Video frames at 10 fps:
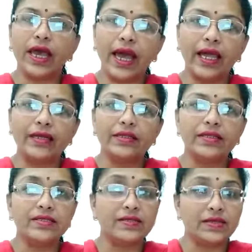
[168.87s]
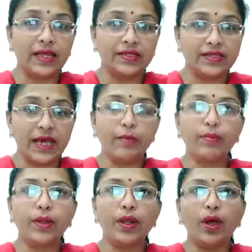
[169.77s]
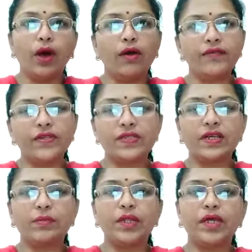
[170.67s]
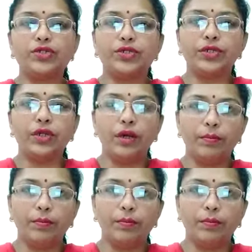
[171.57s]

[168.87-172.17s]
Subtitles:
and this is an example of discrimination